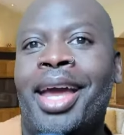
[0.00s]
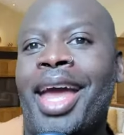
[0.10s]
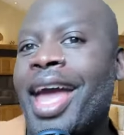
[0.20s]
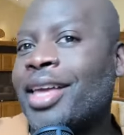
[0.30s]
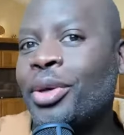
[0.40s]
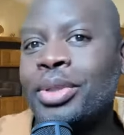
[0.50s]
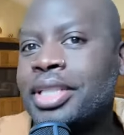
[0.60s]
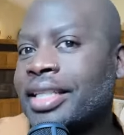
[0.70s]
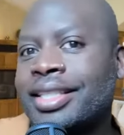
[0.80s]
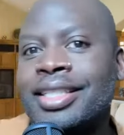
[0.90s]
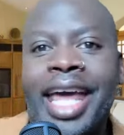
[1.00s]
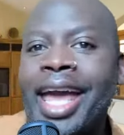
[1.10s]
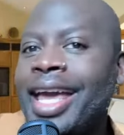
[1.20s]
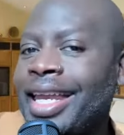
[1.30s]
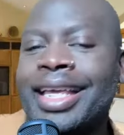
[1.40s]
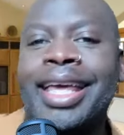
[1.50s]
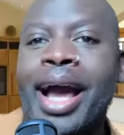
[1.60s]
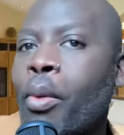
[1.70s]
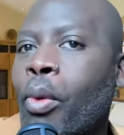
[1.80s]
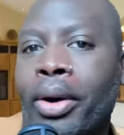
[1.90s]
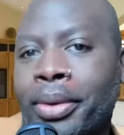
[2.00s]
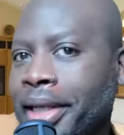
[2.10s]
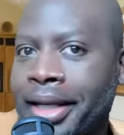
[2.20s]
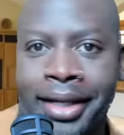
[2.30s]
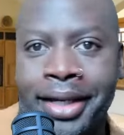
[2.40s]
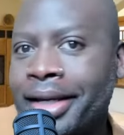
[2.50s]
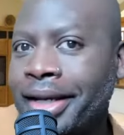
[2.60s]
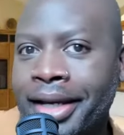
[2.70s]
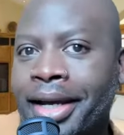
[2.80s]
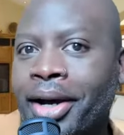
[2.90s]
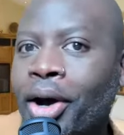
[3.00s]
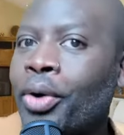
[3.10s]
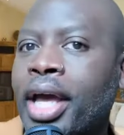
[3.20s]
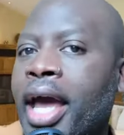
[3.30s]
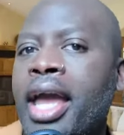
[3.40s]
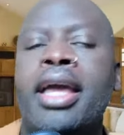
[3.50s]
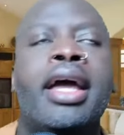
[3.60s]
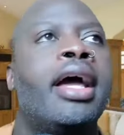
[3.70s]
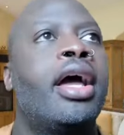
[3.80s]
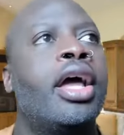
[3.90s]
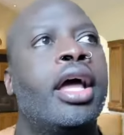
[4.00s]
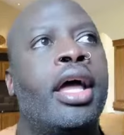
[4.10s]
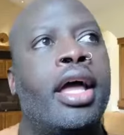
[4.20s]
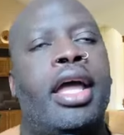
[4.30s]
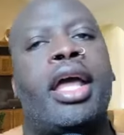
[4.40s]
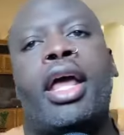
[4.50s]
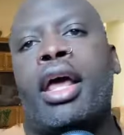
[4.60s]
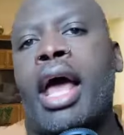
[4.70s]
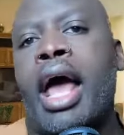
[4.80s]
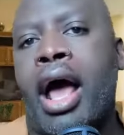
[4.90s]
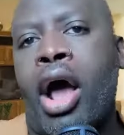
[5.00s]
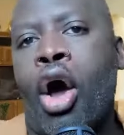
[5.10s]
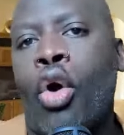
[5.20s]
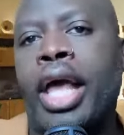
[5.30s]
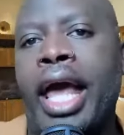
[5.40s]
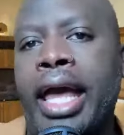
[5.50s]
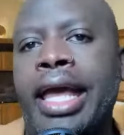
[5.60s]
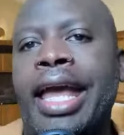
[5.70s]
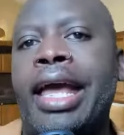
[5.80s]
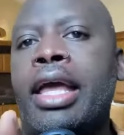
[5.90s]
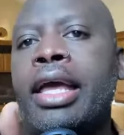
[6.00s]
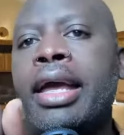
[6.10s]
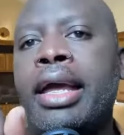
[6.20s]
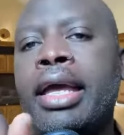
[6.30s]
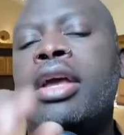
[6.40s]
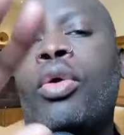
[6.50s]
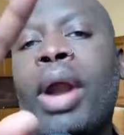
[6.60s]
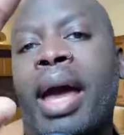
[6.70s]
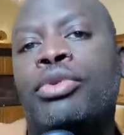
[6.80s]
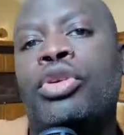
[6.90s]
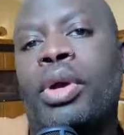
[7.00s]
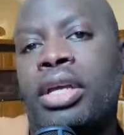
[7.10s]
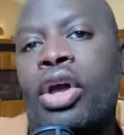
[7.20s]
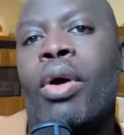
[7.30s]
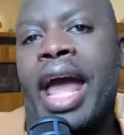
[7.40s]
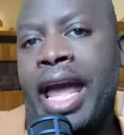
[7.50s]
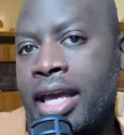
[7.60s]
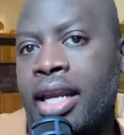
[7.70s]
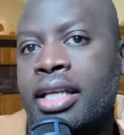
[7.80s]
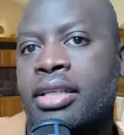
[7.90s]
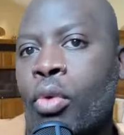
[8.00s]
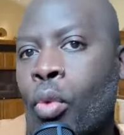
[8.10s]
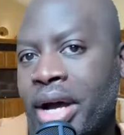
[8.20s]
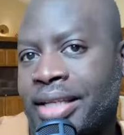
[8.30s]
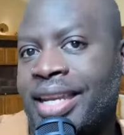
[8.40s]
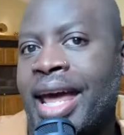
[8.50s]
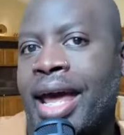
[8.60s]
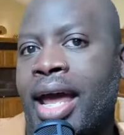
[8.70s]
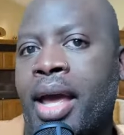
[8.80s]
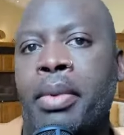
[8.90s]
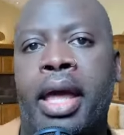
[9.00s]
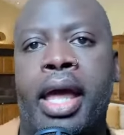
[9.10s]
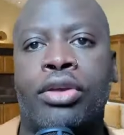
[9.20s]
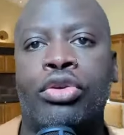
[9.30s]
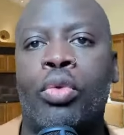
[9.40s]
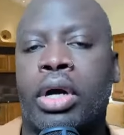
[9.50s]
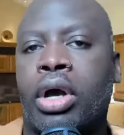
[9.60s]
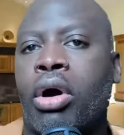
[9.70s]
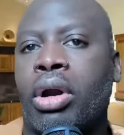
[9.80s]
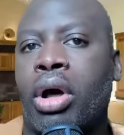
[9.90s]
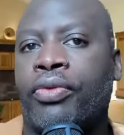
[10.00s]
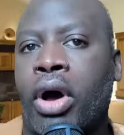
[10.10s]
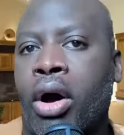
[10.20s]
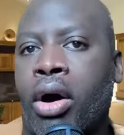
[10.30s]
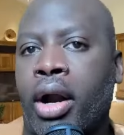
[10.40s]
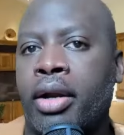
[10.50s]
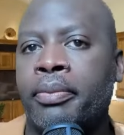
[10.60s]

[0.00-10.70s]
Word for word: And you just stayed and kept working. Okay? Okay. He grabbed you in your anus one time and you were caught off guard.